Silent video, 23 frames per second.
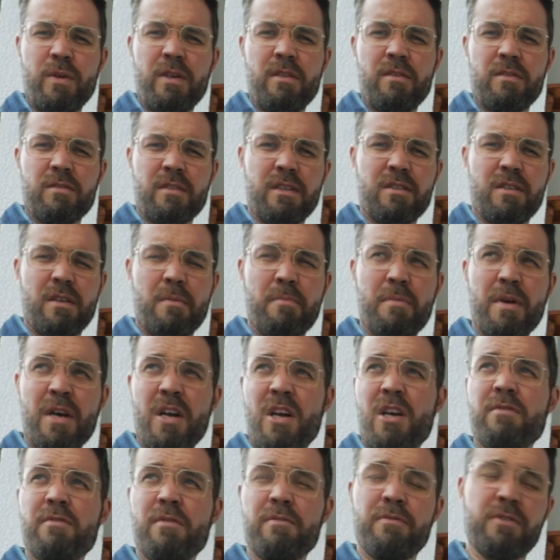weather is actually
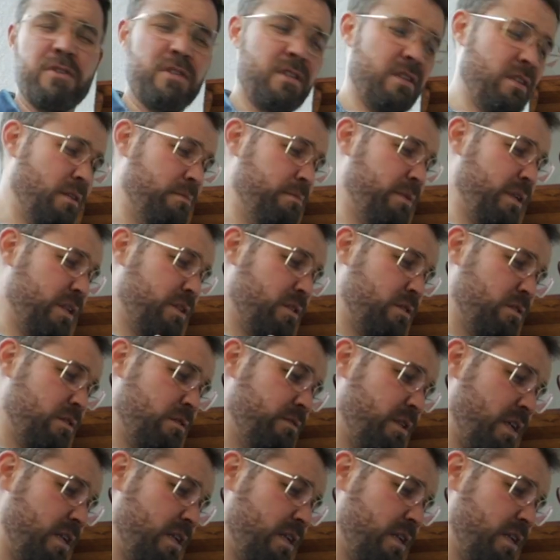perfect for taking pictures of